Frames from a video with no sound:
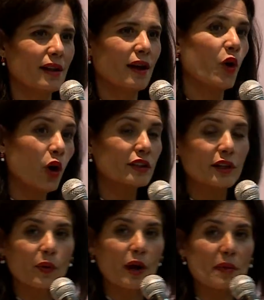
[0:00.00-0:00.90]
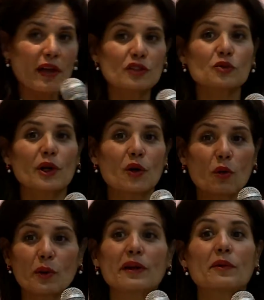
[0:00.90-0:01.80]
Our older grandmothers were
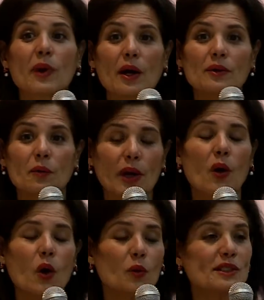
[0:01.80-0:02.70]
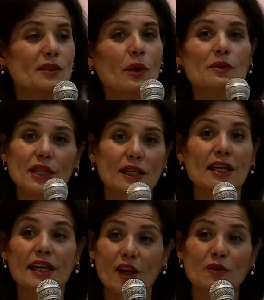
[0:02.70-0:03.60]
always around
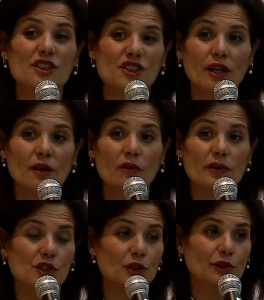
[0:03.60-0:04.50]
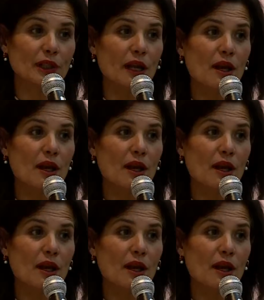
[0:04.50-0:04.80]
taking care of the children,